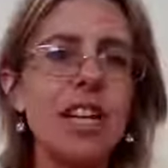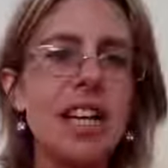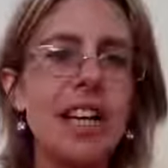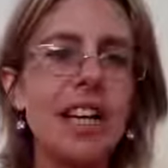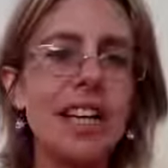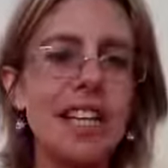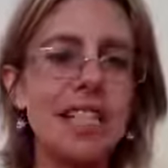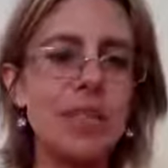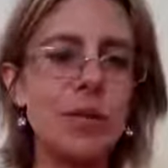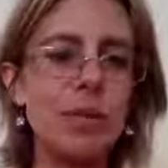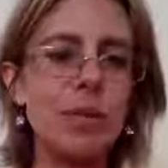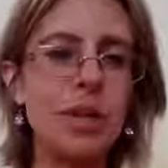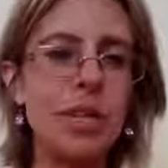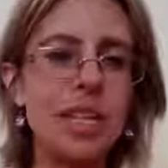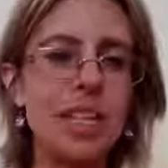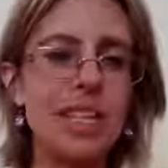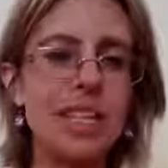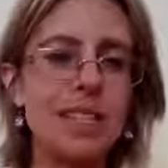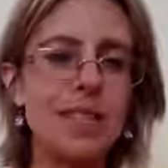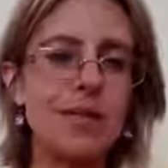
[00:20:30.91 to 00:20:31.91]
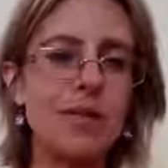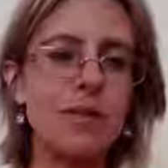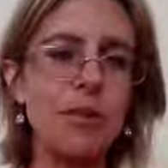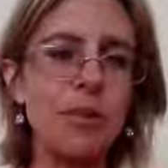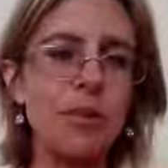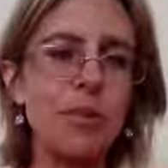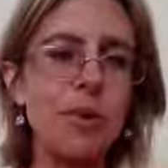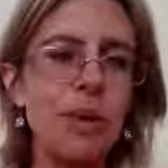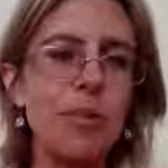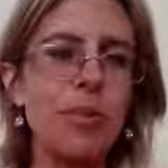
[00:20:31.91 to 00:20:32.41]
real experience
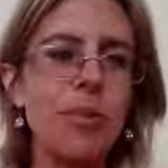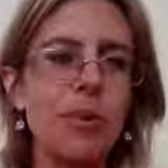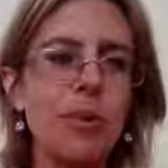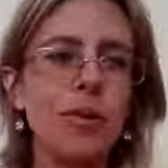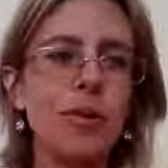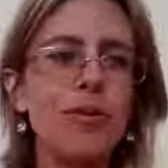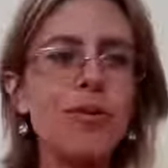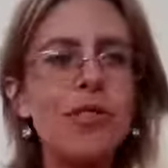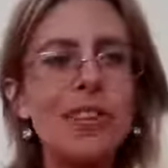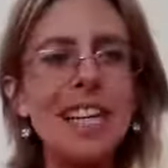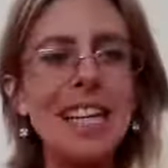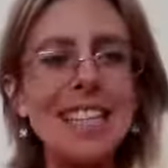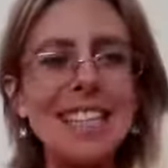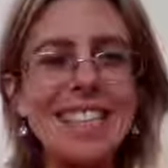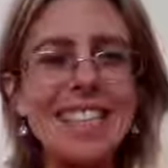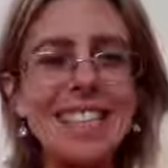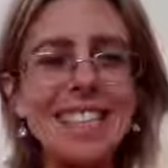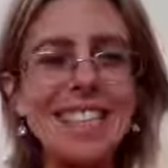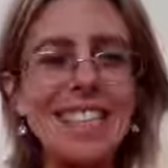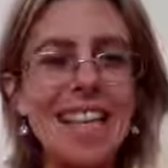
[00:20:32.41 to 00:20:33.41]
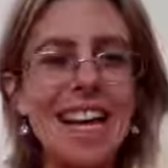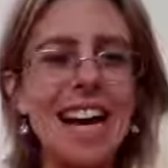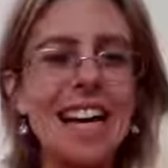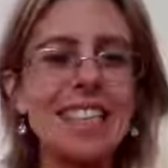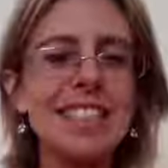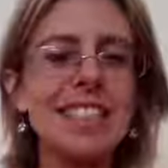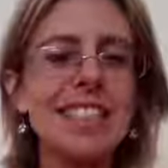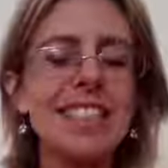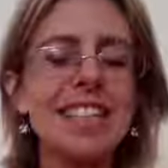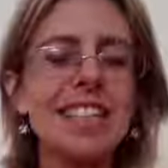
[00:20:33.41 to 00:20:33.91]
from people reading that